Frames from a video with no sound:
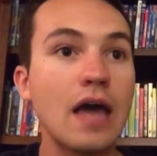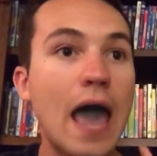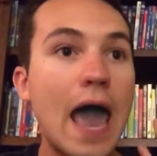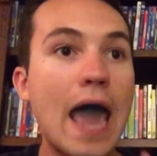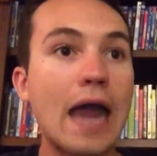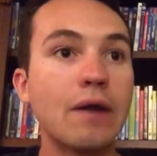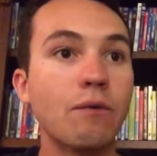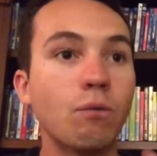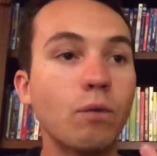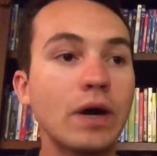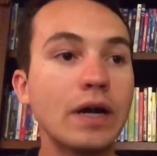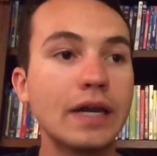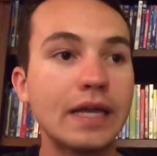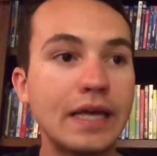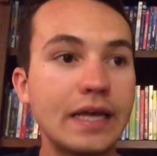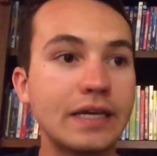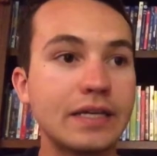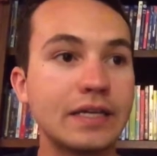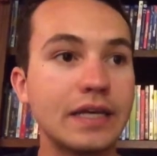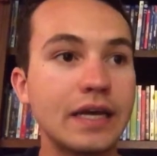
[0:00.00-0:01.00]
And what
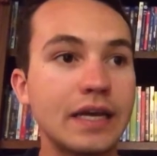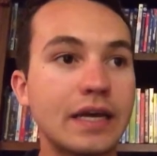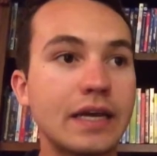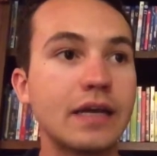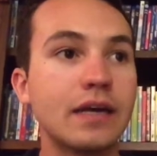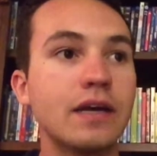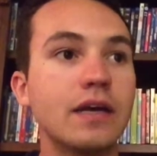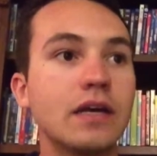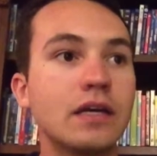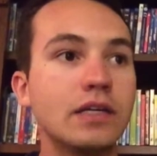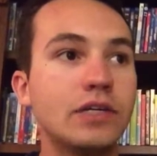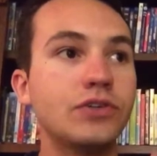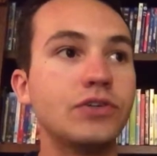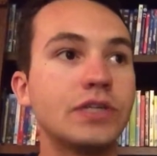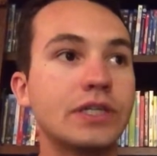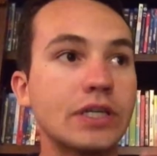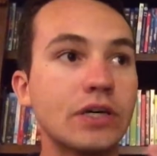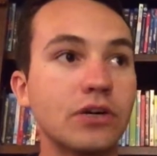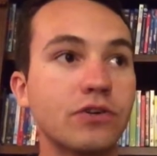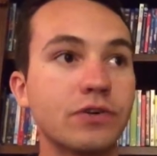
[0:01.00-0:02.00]
he did to
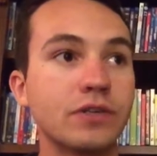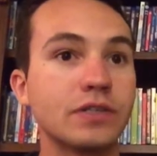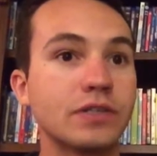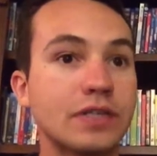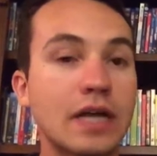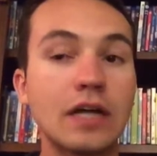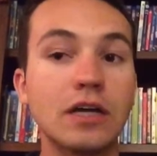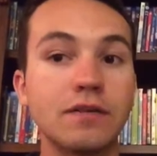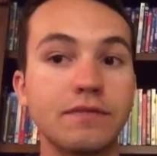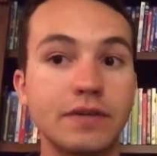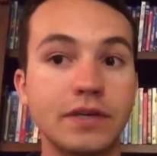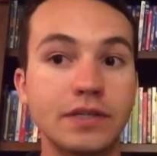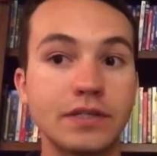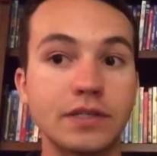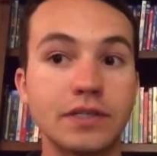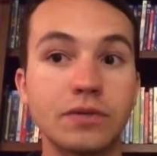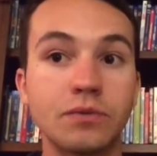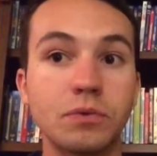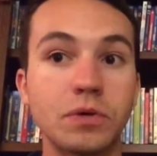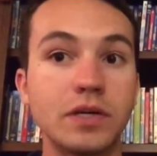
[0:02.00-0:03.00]
children's
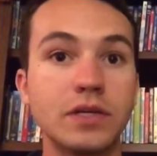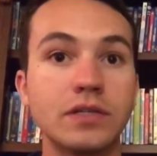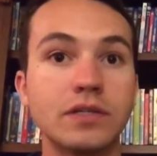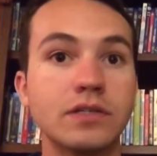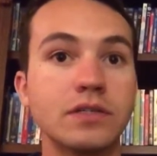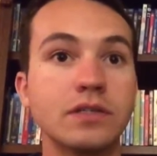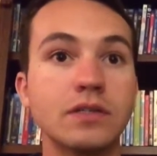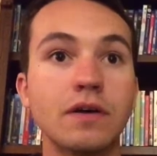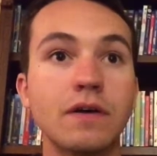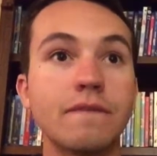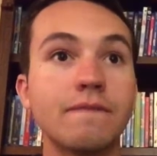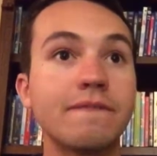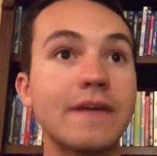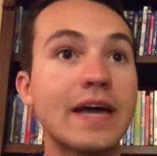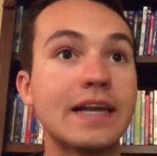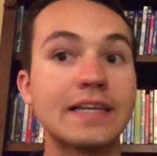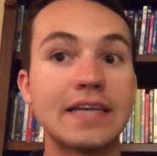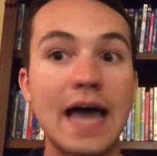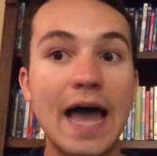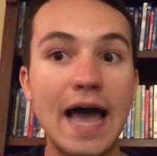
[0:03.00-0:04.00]
television was
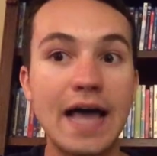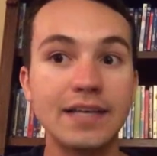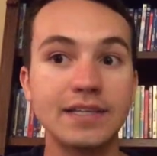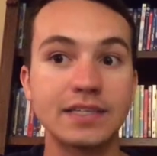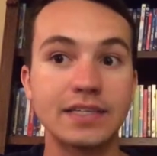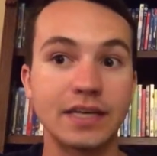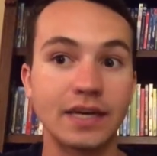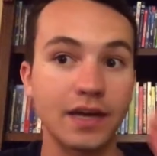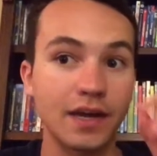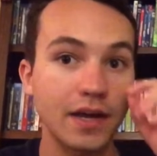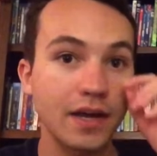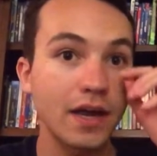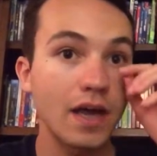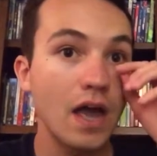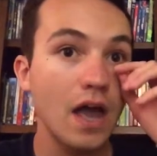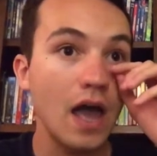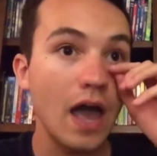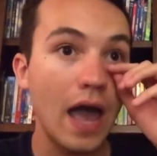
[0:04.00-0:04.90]
fantastic.